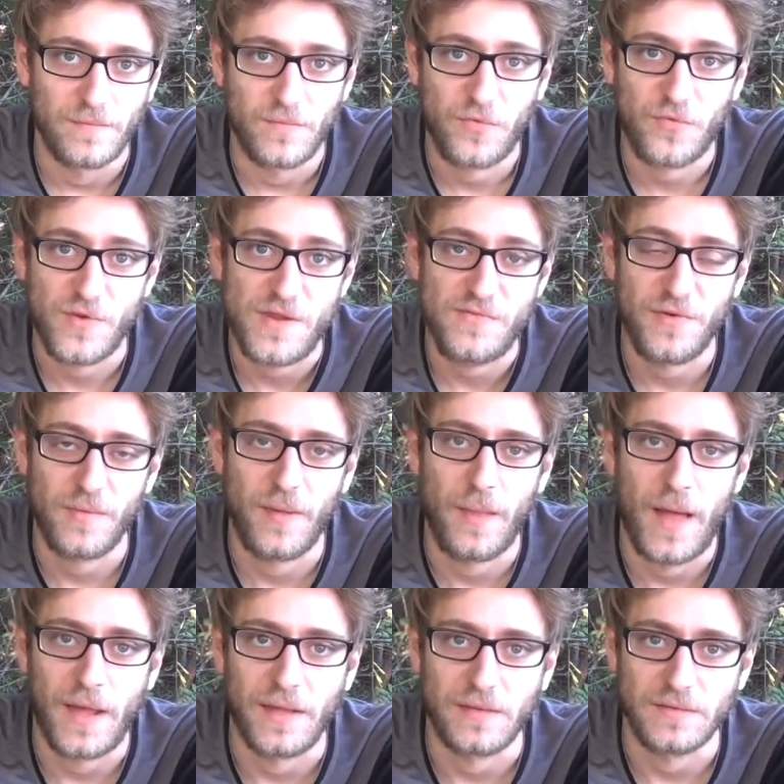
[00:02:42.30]
free from a
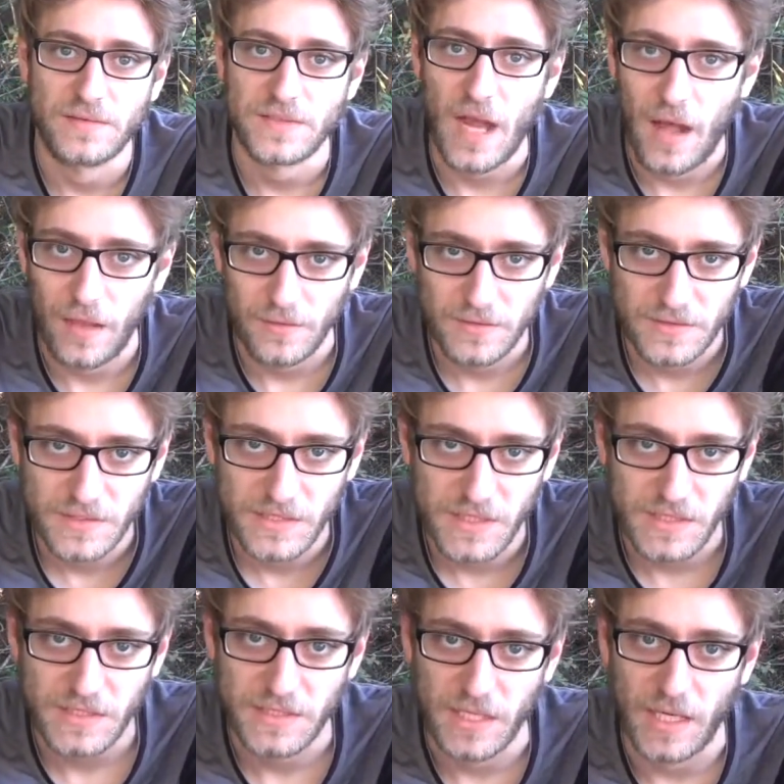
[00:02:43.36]
lot of
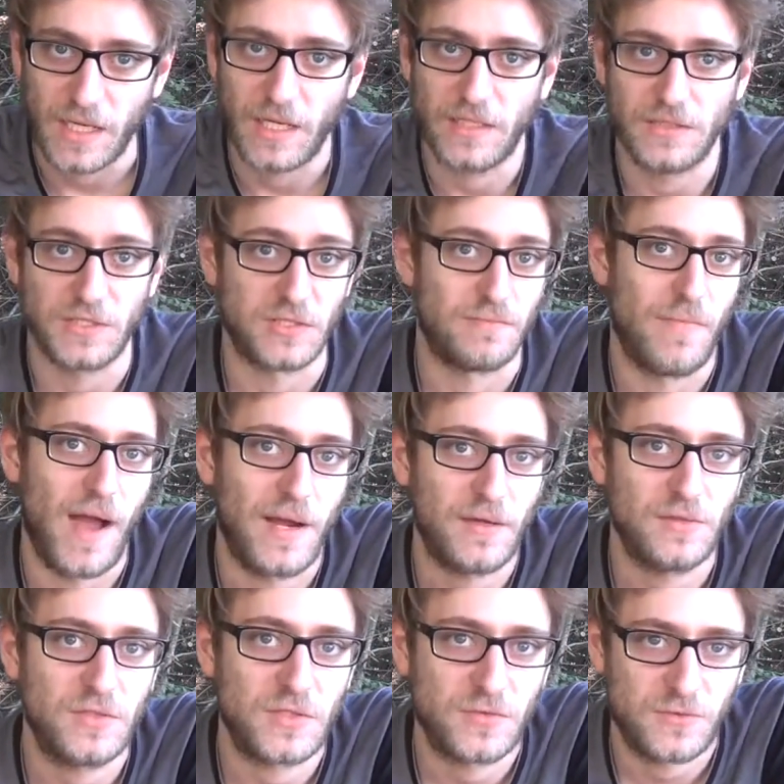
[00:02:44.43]
tolerances, just
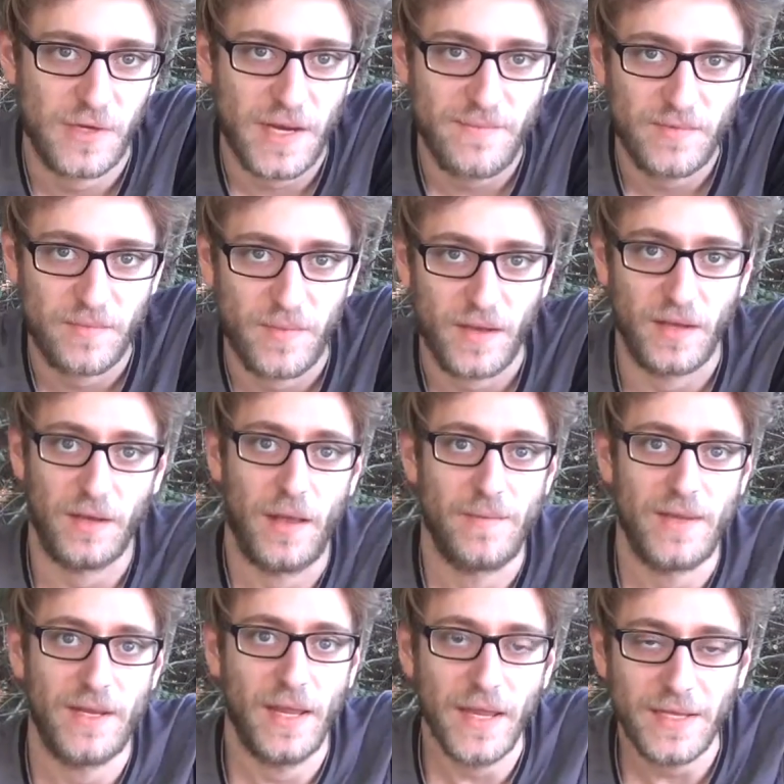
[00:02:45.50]
minor scrapes, but
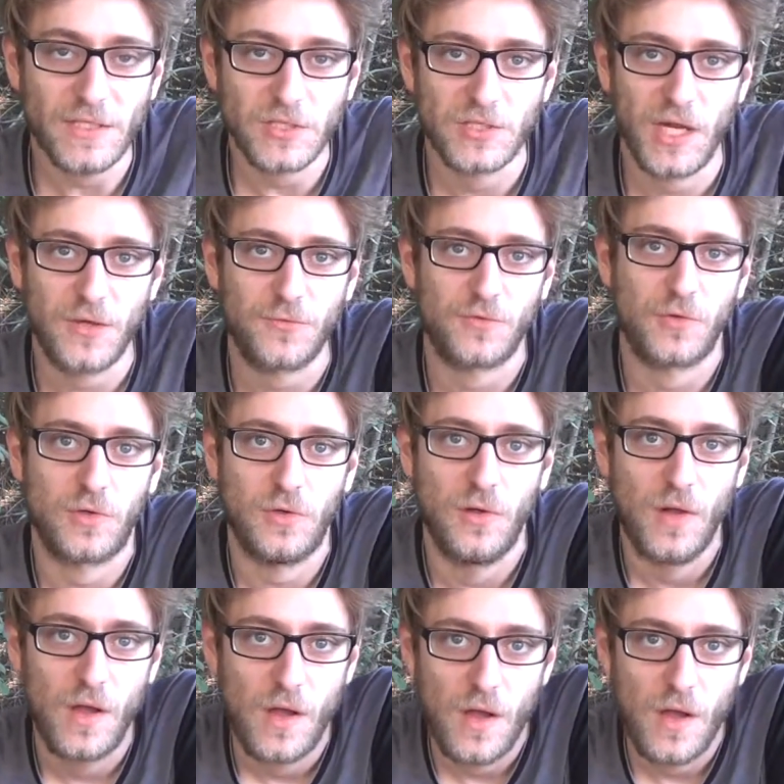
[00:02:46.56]
in general,